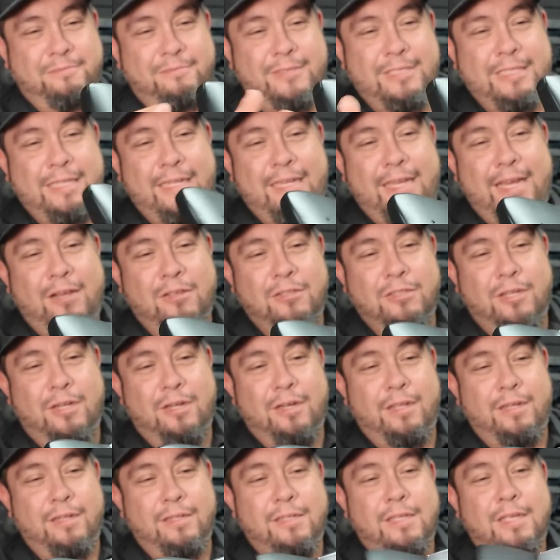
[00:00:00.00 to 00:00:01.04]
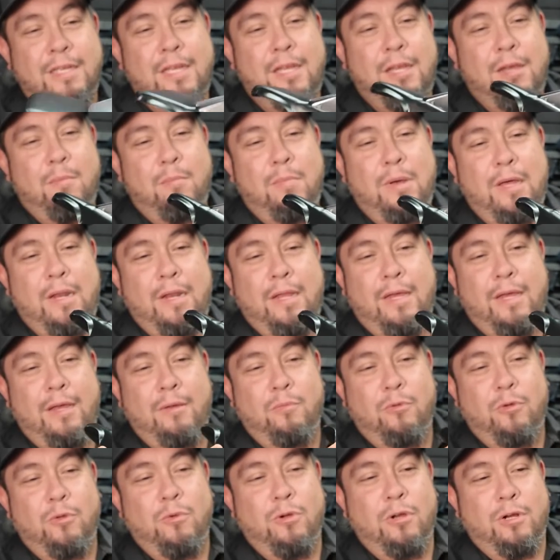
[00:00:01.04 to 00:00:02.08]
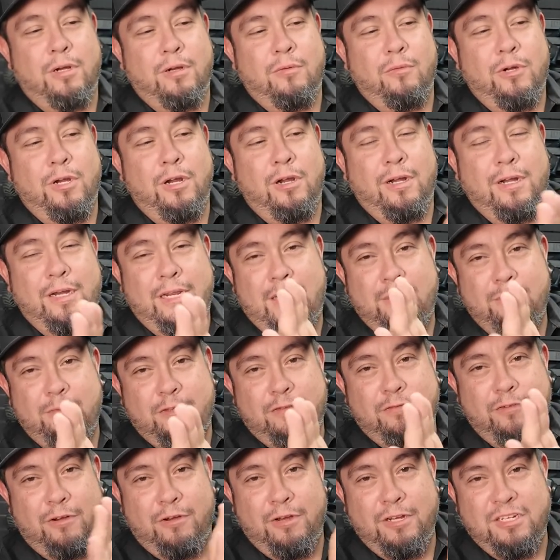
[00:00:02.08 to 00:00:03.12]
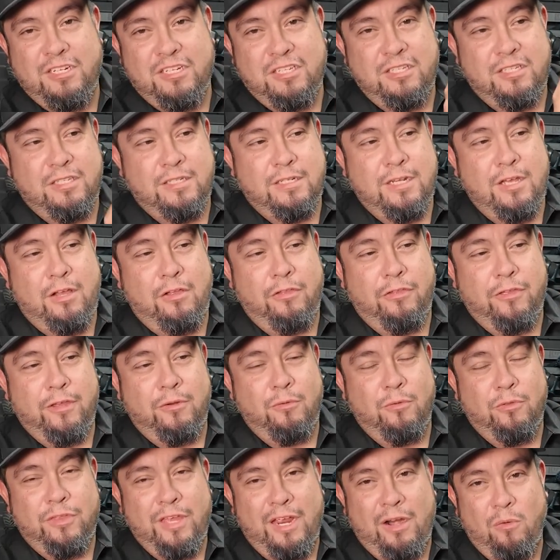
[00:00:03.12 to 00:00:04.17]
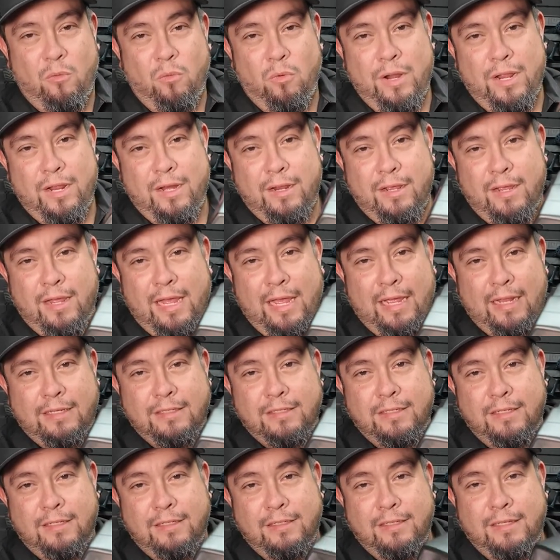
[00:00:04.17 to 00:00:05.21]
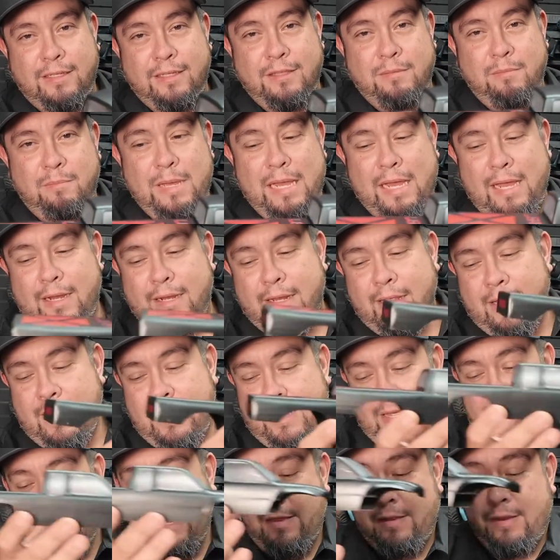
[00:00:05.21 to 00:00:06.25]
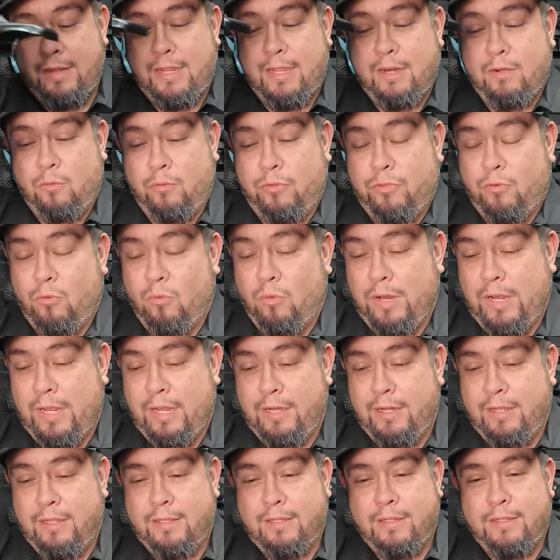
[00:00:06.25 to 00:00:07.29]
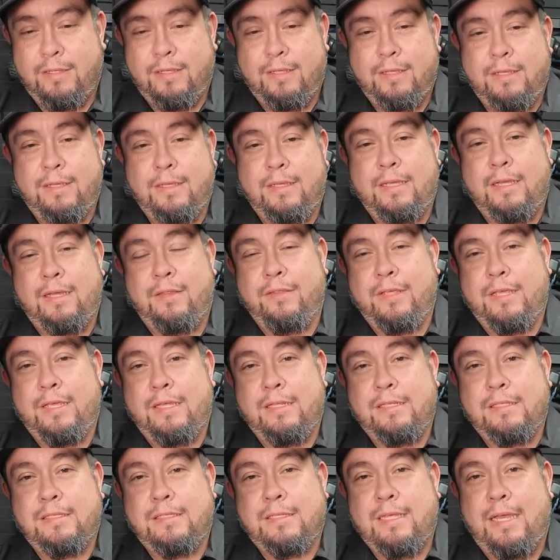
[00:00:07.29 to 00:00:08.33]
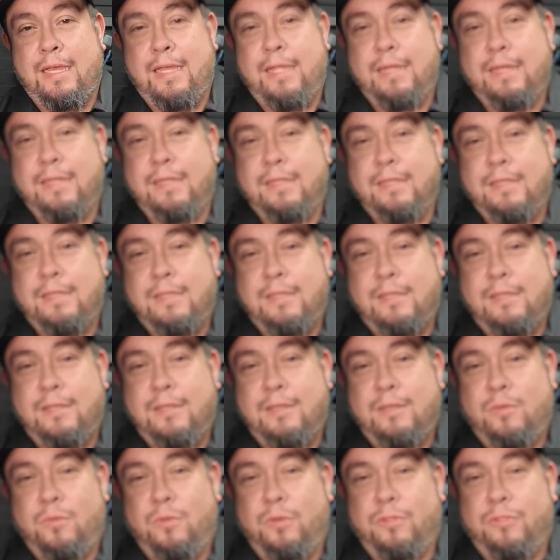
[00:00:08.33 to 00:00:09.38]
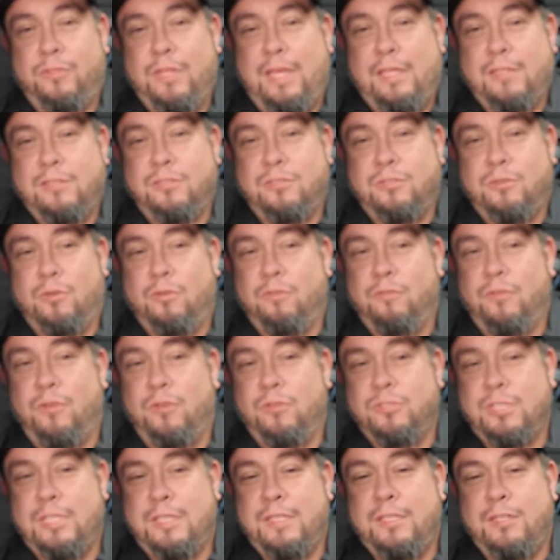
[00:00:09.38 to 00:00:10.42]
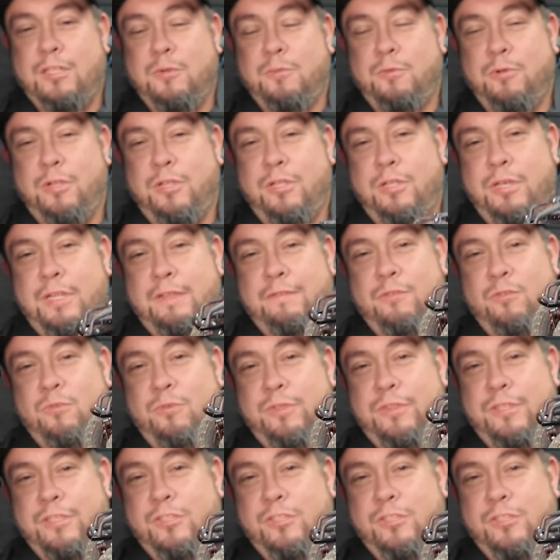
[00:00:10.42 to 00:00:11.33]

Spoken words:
decals on it, but we are going to keep this very just stealthy with that red accent in the back, and then again with the red on the inside with that servo. So I think it'll look pretty good. Even with